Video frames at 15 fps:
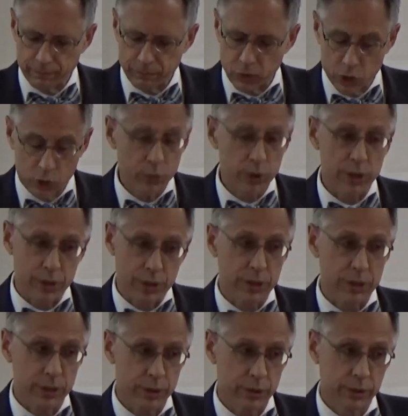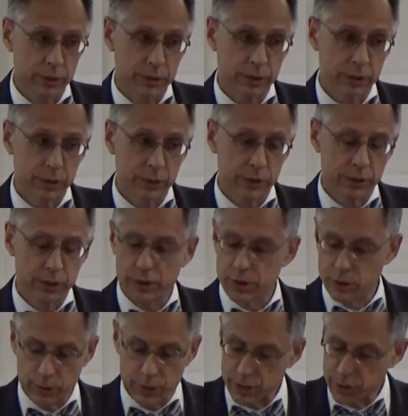Judas
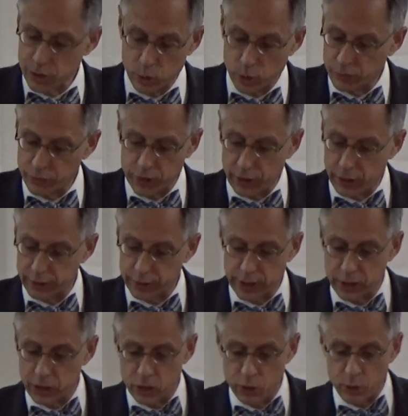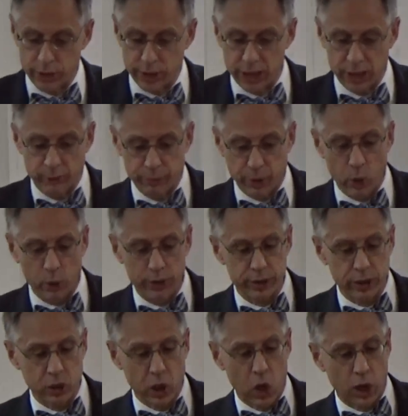knew of guilt. He knew that he had broken the
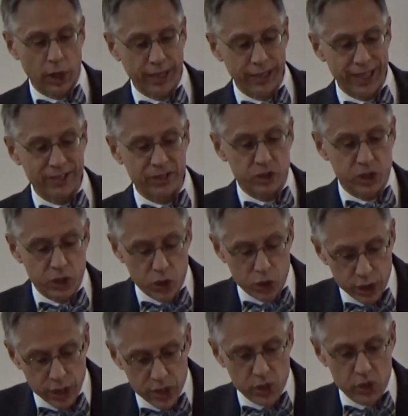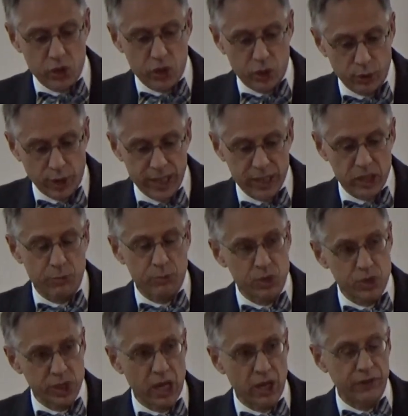law against Jesus Christ
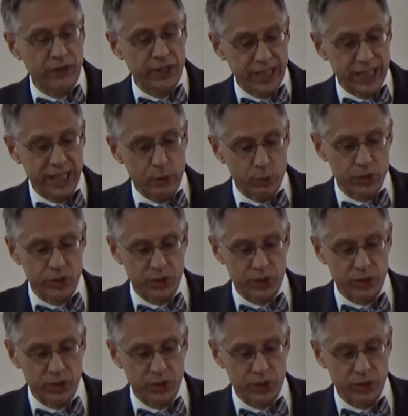himself and that he was